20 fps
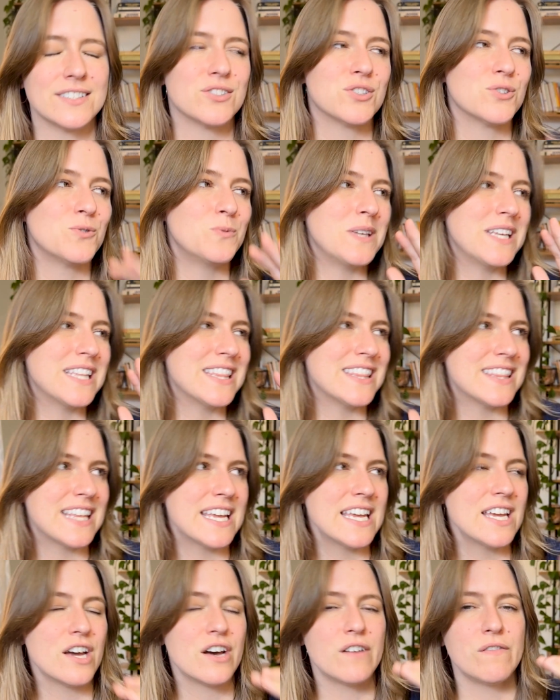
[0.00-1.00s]
So we can
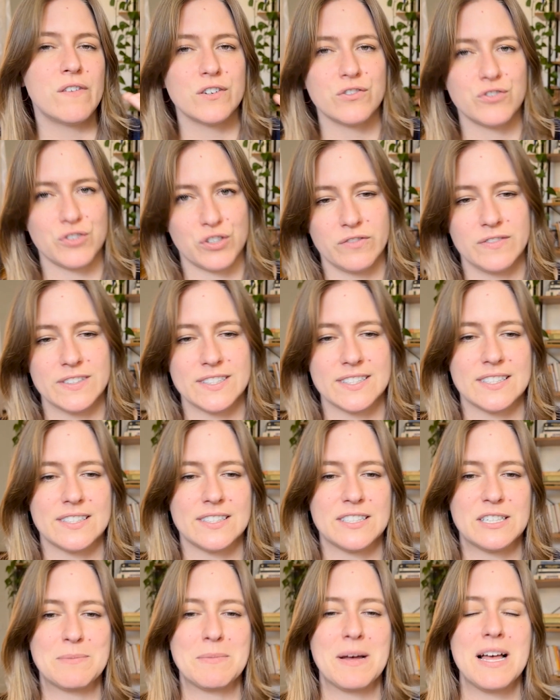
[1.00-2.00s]
think of our nervous
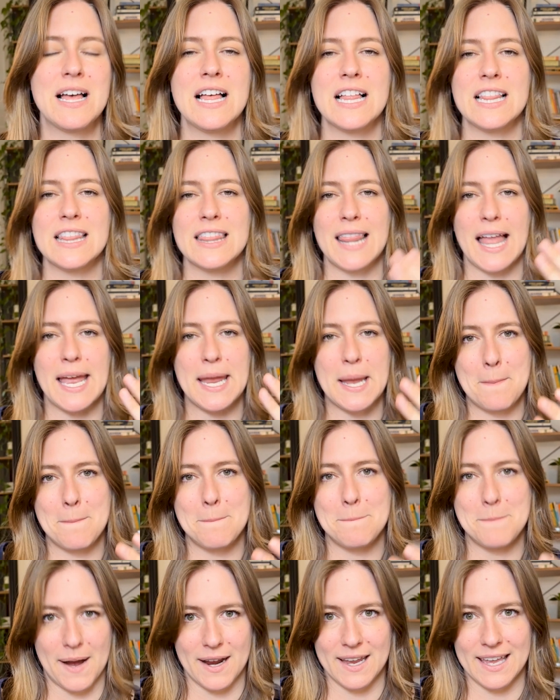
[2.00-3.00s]
system like a
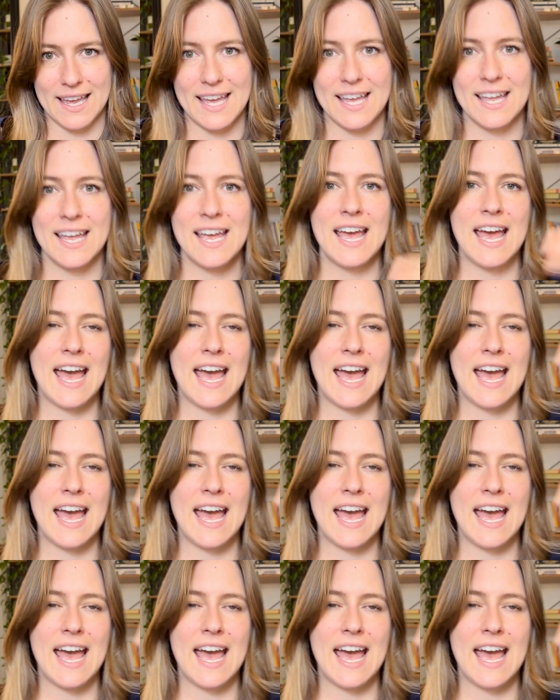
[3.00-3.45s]
bucket